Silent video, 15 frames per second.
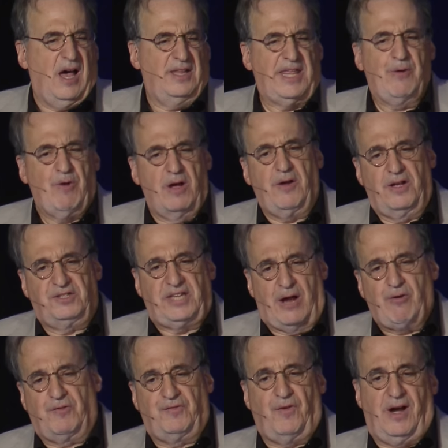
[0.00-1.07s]
They were
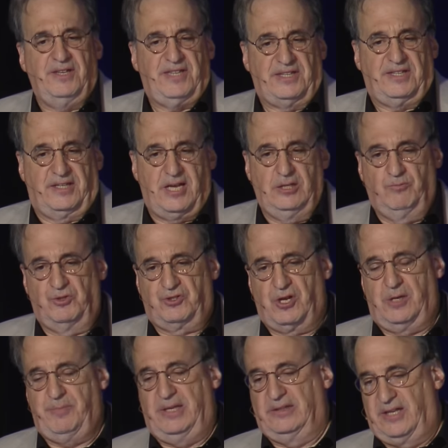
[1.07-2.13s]
terrified that the kid was
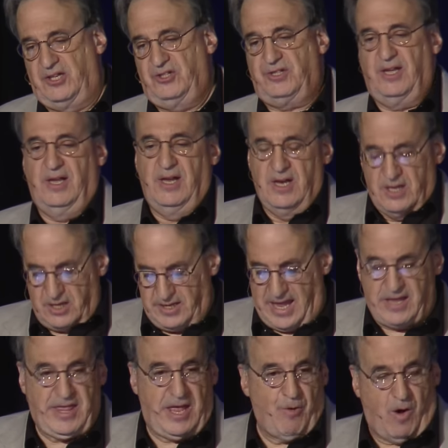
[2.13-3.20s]
going to be lynched.
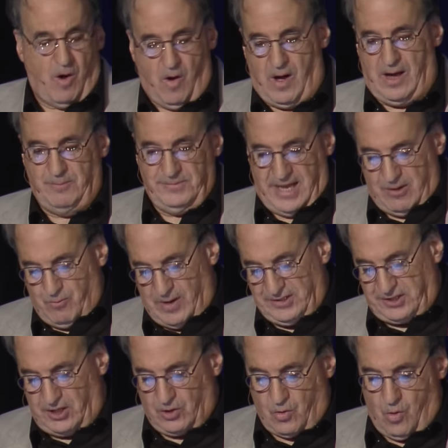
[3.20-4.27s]
They were armed. They went
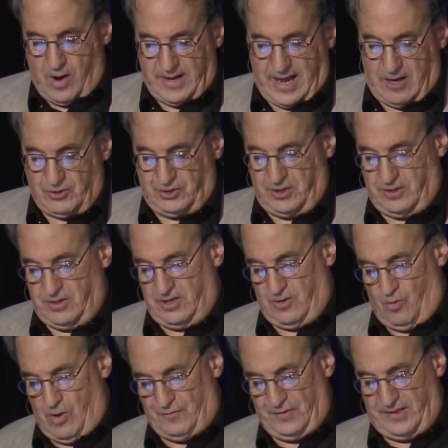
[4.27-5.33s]
to the courthouse to
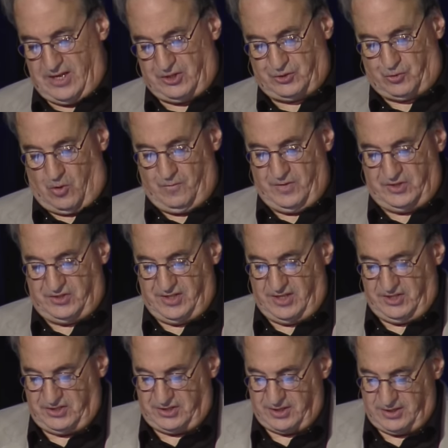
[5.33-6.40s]
offer their
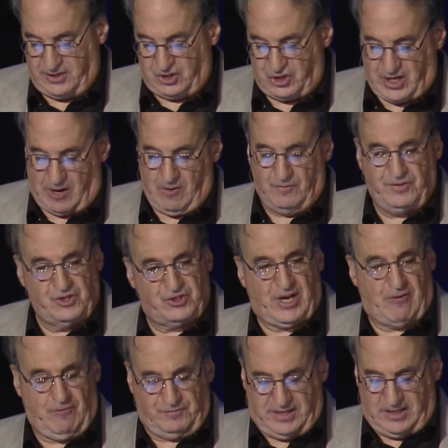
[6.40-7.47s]
services to the sheriff. The
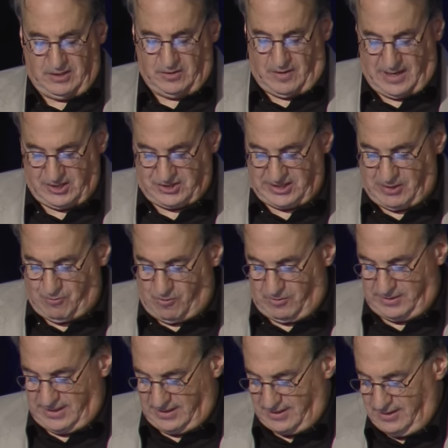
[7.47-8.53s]
sheriff declined, said they
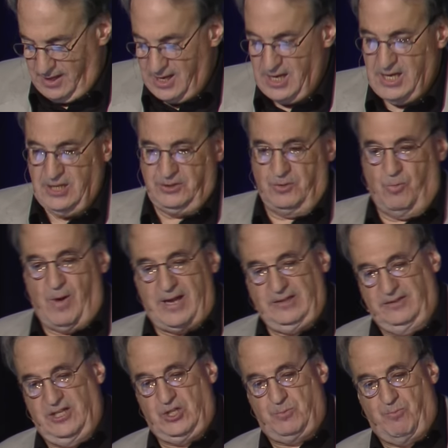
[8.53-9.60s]
weren't needed. The white
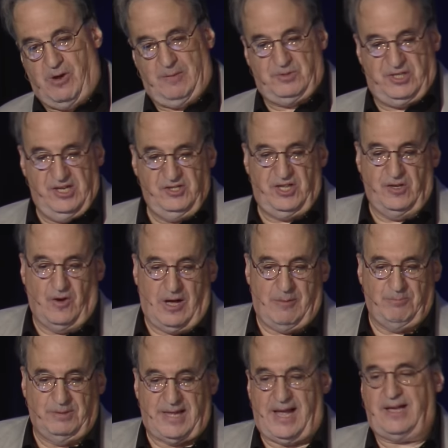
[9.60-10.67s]
lynch mob seized the
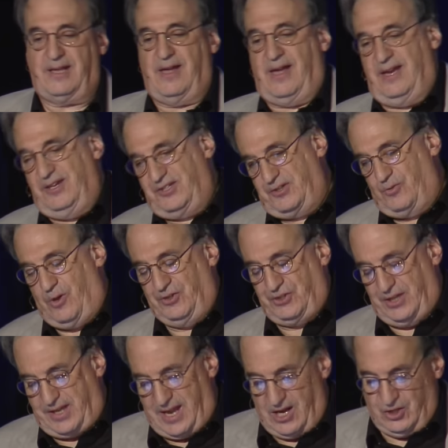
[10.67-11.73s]
armed black guys. An
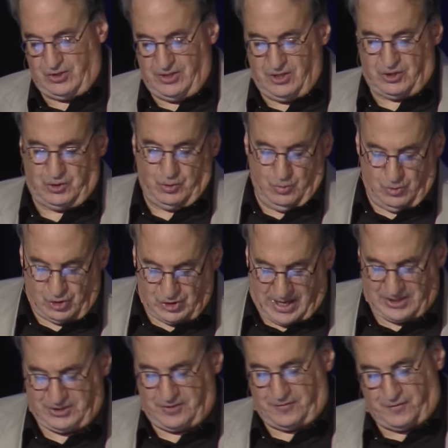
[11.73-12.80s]
altercation ensues.
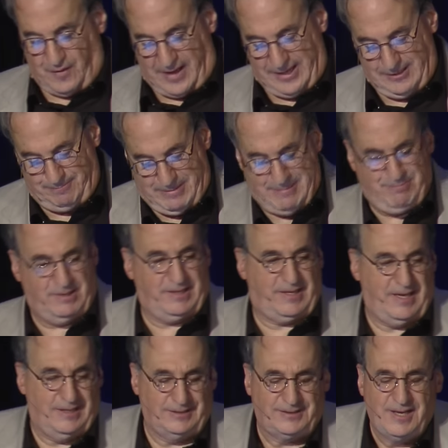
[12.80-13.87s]
Shots are fired. People are
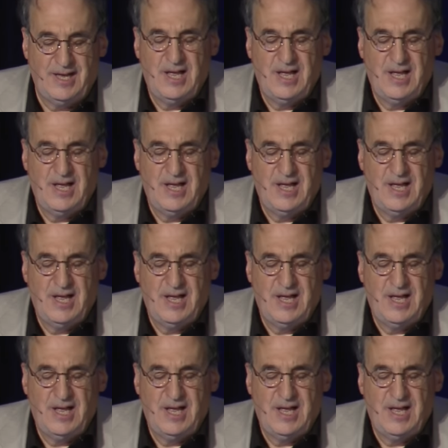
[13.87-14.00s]
killed.